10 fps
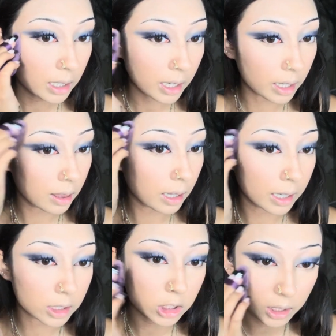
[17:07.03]
Hit
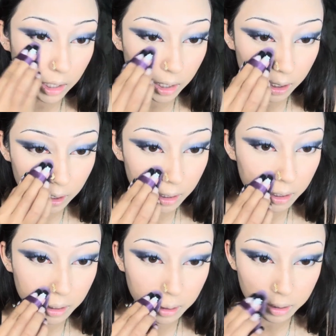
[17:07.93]
that
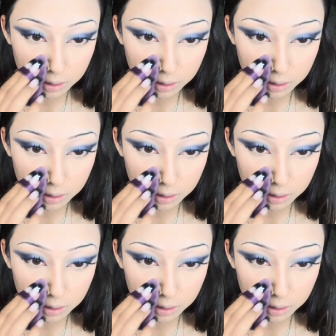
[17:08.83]
shit.